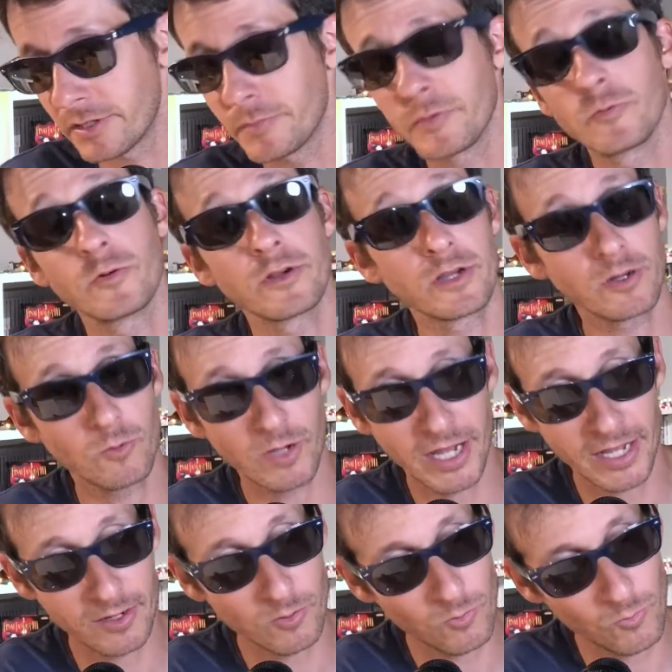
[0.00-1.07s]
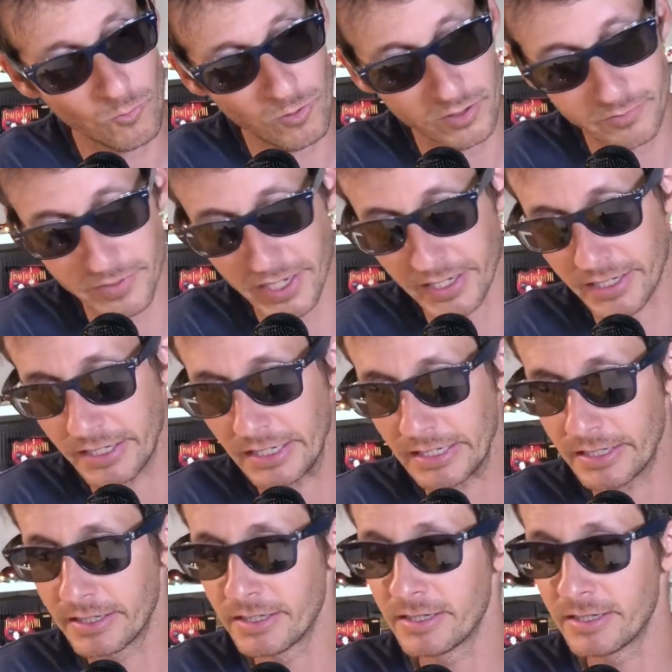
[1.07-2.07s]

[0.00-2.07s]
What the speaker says: but we're going to add one back in.